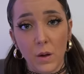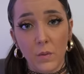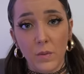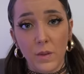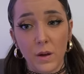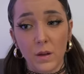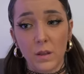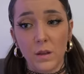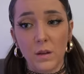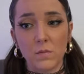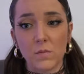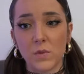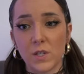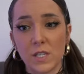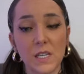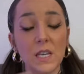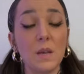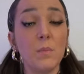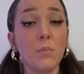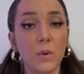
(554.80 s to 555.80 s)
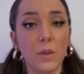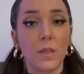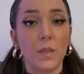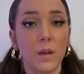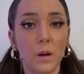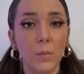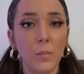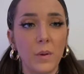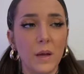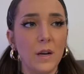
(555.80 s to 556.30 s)
out there that sleep with
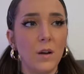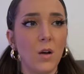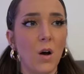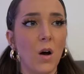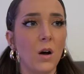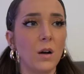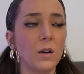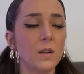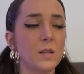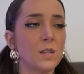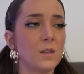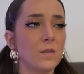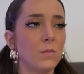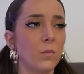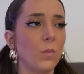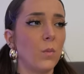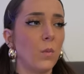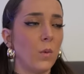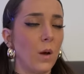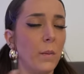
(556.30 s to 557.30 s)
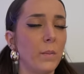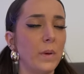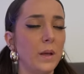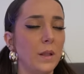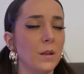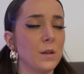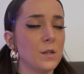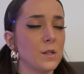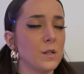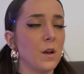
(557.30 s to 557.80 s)
their big dogs. I
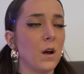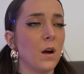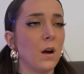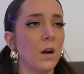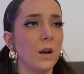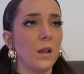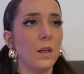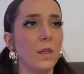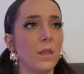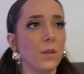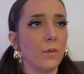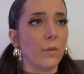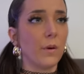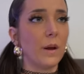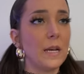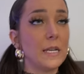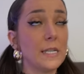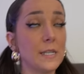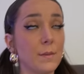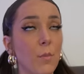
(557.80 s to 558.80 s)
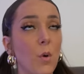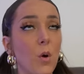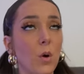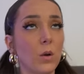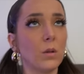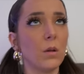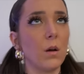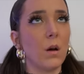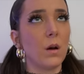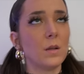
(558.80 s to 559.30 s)
mean, there's already 3
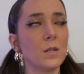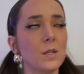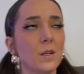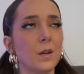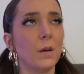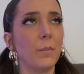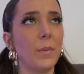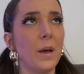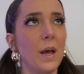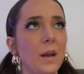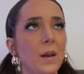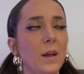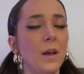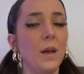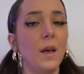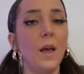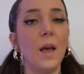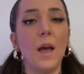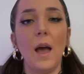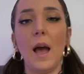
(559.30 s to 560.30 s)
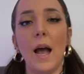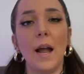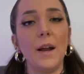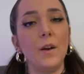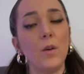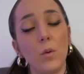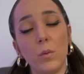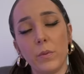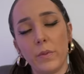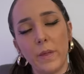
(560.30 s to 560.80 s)
small dogs in our bed. I
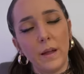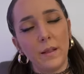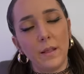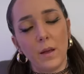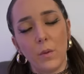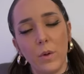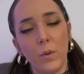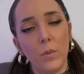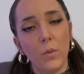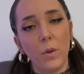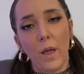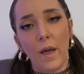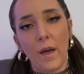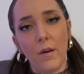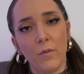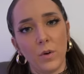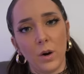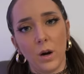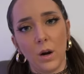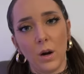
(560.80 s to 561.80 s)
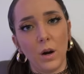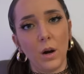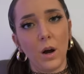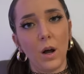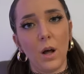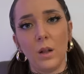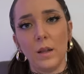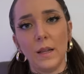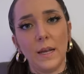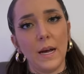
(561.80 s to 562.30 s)
don't think that we will ever
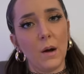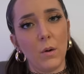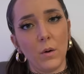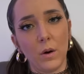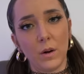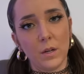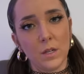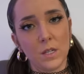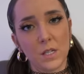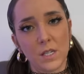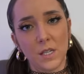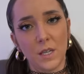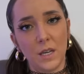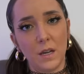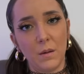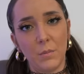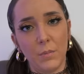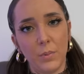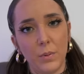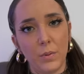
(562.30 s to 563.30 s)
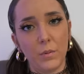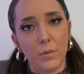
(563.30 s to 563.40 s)
allow her to sleep